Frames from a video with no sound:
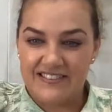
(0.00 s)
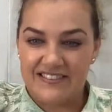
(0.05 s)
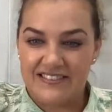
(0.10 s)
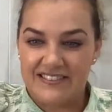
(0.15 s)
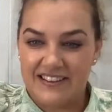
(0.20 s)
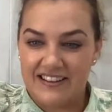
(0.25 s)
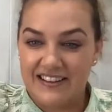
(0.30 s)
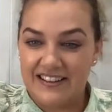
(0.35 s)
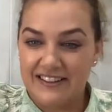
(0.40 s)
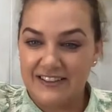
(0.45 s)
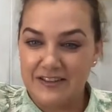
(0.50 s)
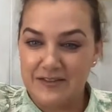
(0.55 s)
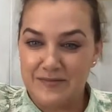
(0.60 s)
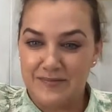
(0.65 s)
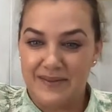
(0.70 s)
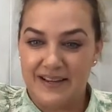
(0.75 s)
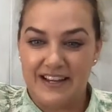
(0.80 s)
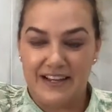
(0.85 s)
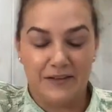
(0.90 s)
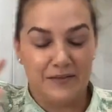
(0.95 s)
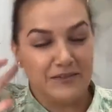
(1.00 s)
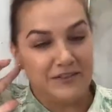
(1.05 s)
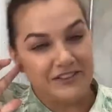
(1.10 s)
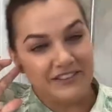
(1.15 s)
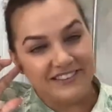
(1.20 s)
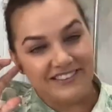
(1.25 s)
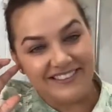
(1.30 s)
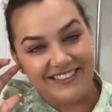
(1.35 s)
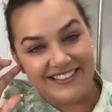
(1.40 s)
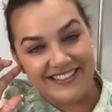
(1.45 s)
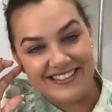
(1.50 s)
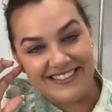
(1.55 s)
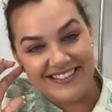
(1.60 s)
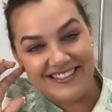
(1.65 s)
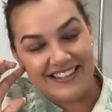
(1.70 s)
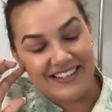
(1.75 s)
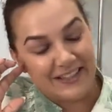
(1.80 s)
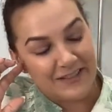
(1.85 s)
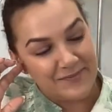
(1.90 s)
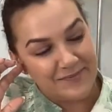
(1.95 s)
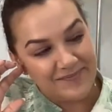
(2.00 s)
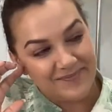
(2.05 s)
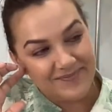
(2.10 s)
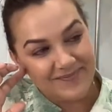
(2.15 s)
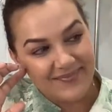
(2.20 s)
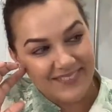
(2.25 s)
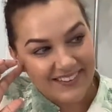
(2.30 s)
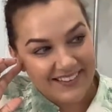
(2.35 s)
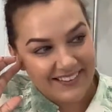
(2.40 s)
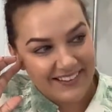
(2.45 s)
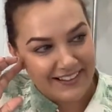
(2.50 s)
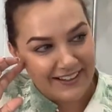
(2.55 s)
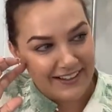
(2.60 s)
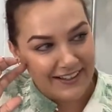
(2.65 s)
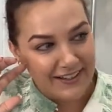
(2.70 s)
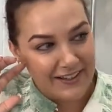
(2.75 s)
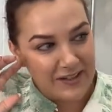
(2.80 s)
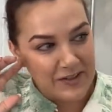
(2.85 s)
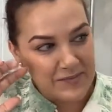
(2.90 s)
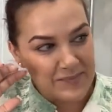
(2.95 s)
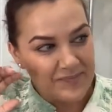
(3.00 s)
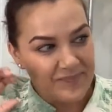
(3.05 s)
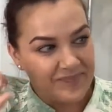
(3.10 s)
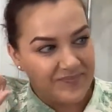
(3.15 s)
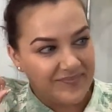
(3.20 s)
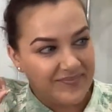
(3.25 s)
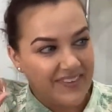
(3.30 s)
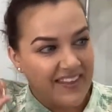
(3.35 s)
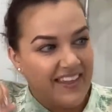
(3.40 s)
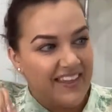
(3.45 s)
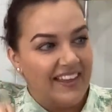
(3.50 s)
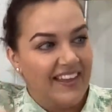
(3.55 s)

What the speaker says: style of bag would you consider? If